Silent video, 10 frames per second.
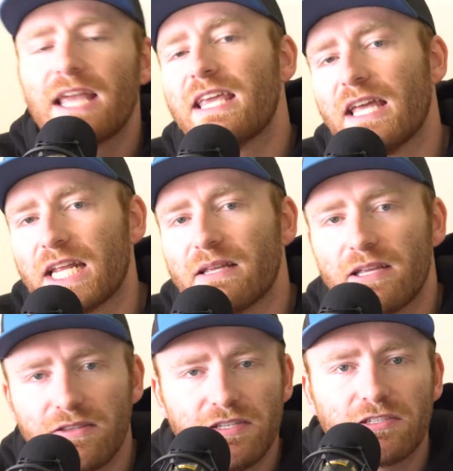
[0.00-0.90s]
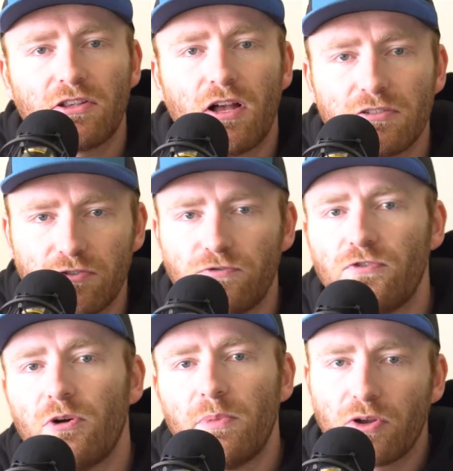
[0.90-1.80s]
I get it. In these
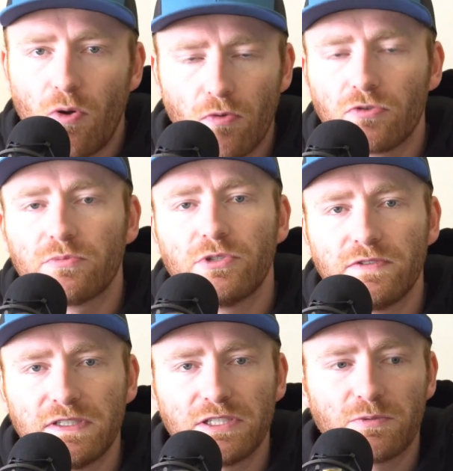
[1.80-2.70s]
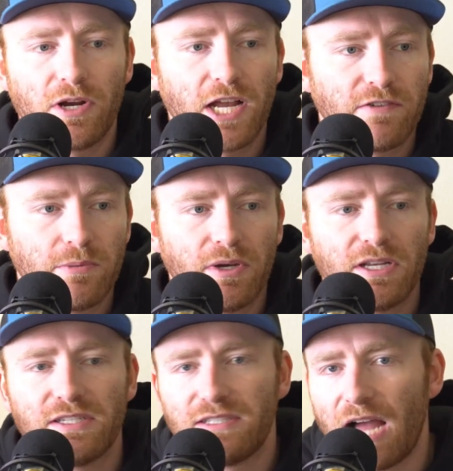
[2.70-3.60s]
claustrophobic horror movies where everybody's